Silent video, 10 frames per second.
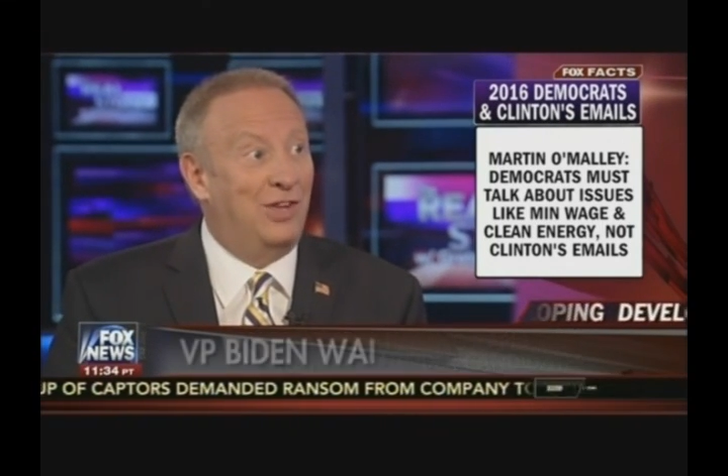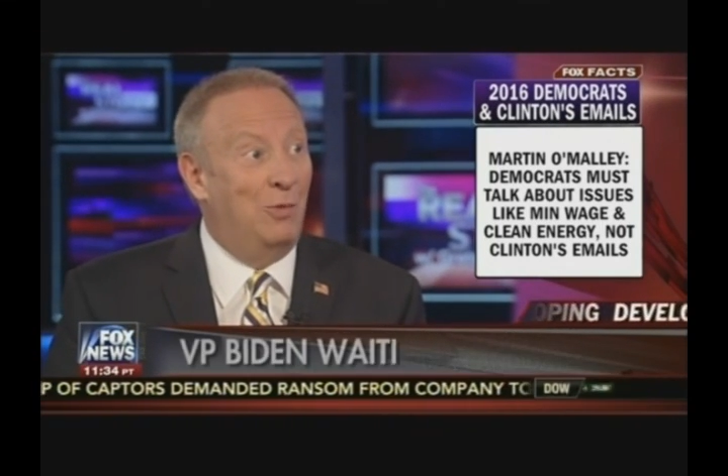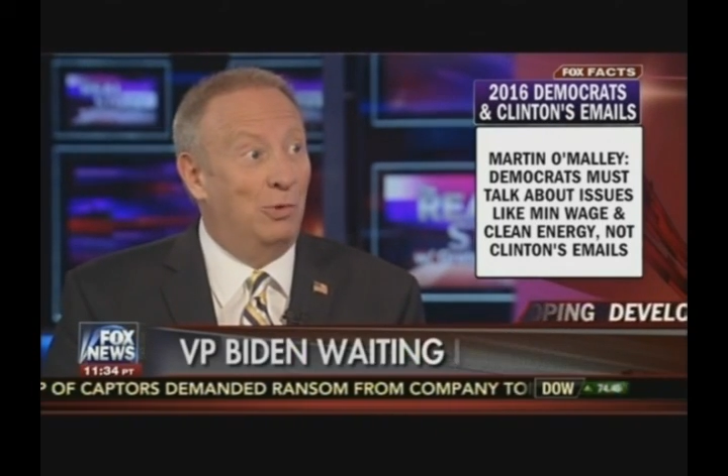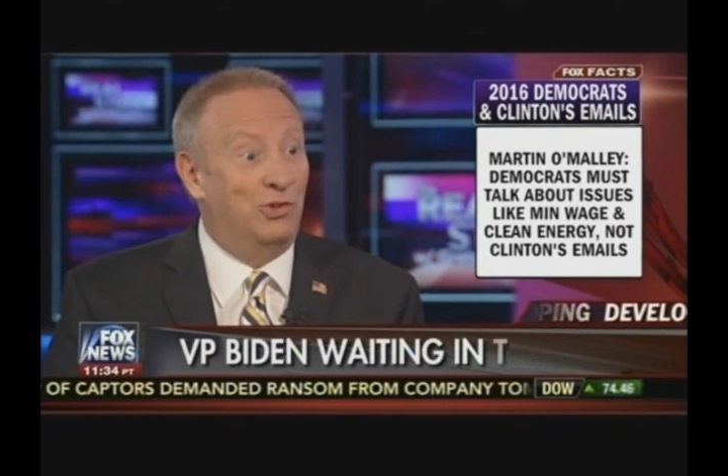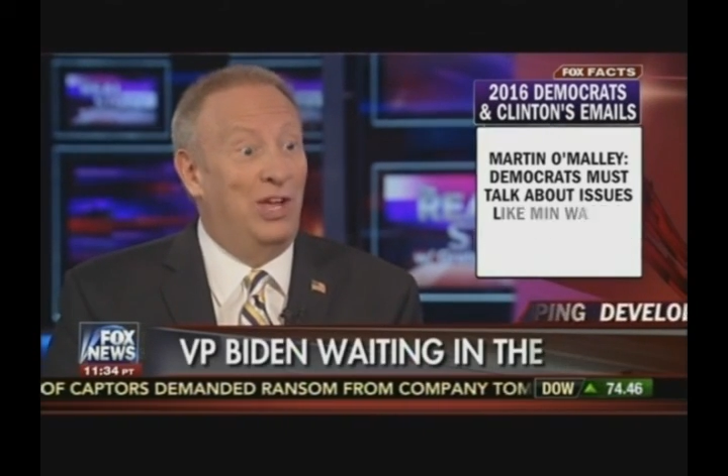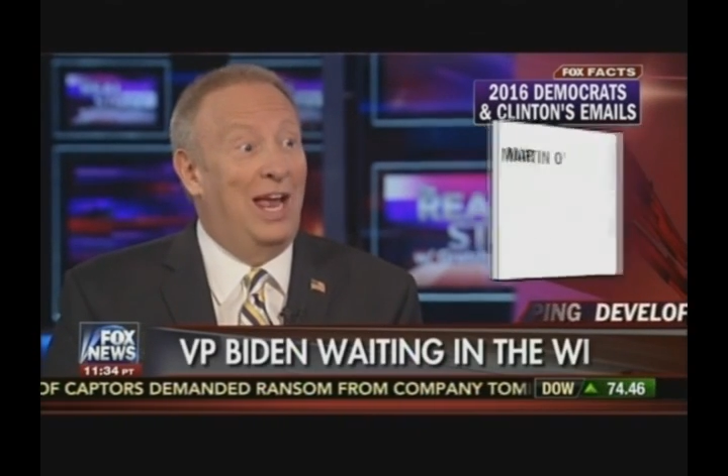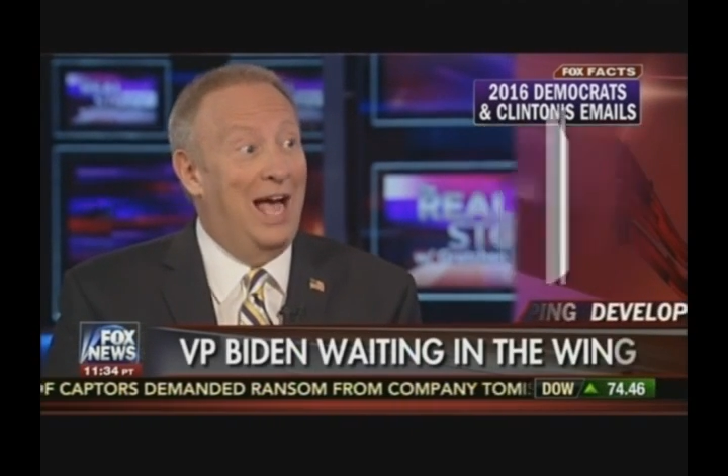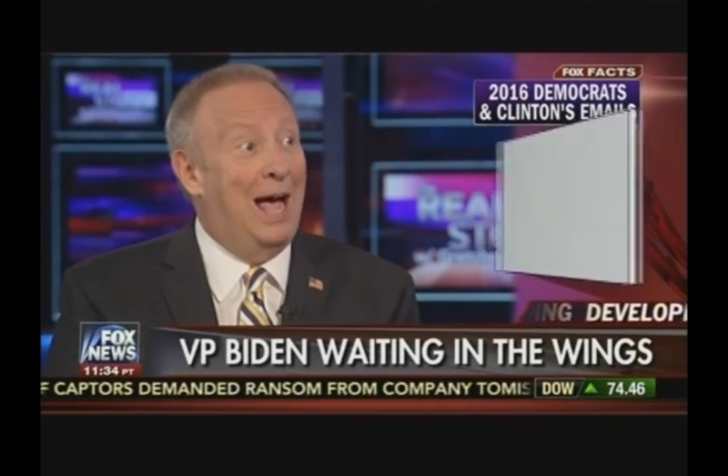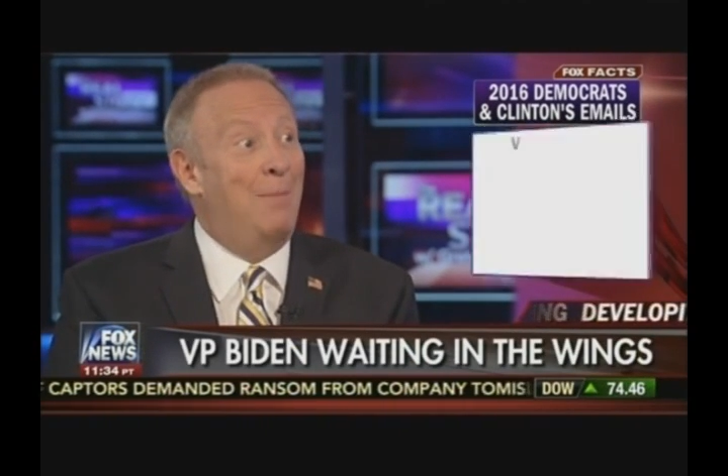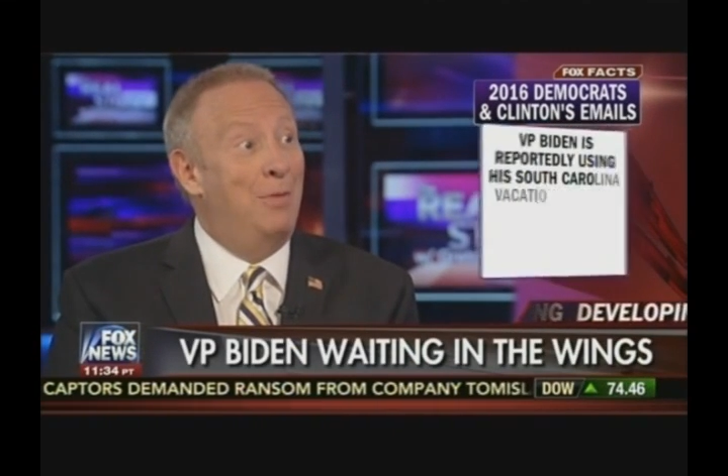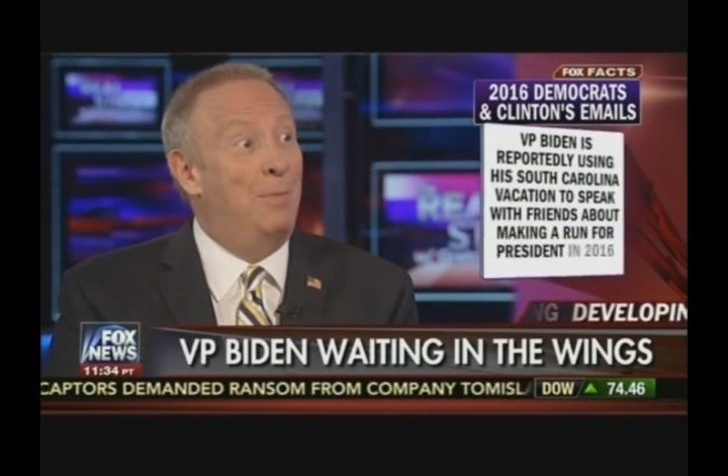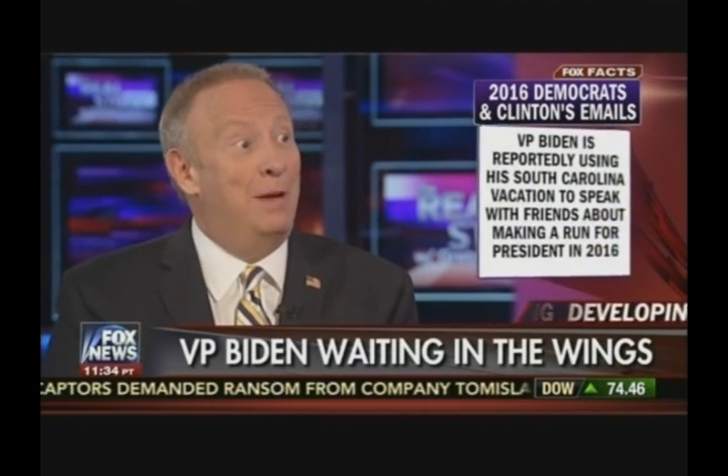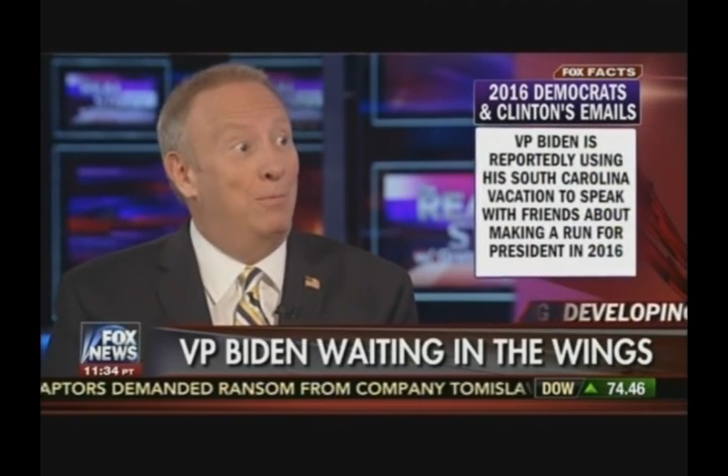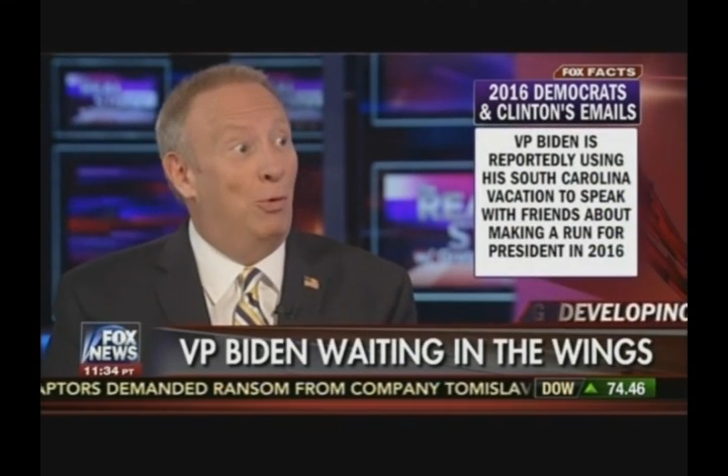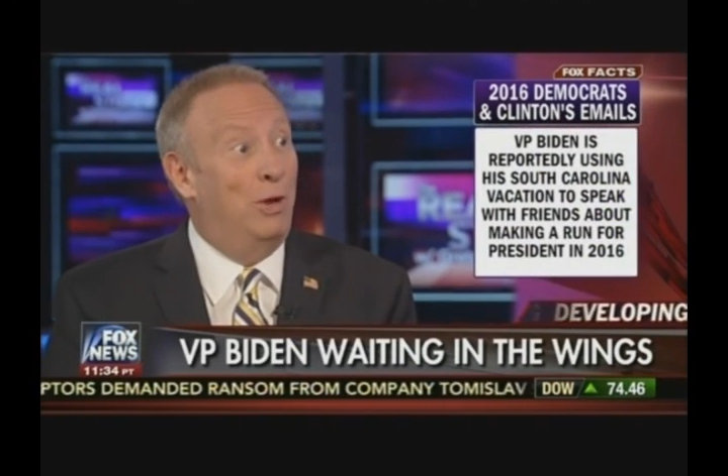and will say, I'm the
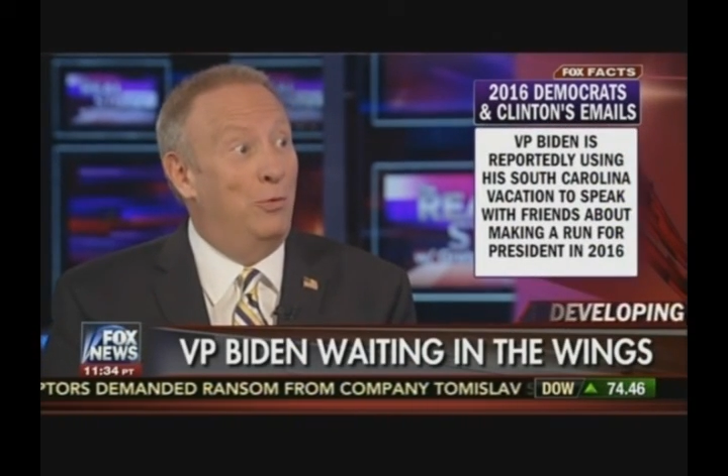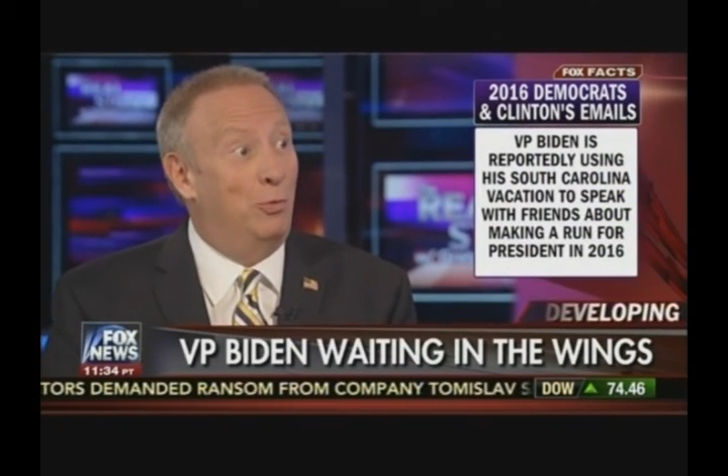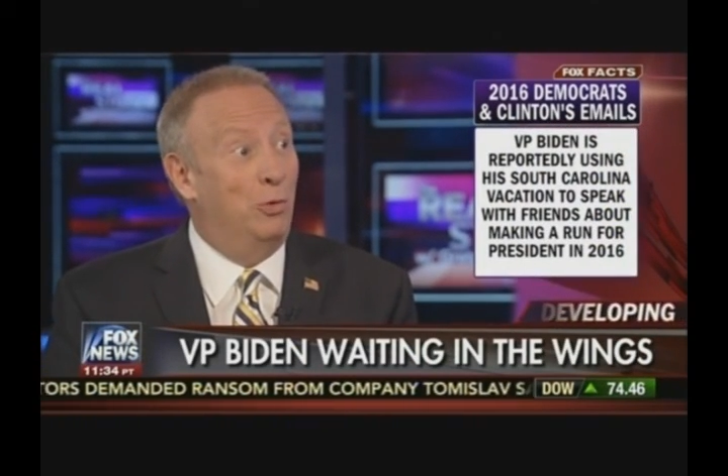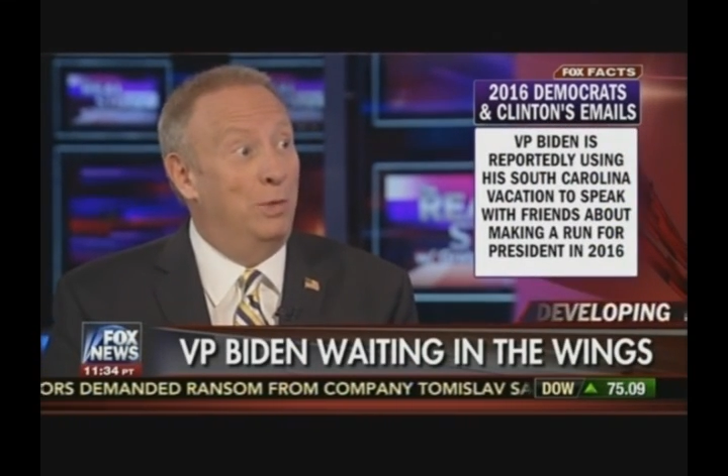big boy in the room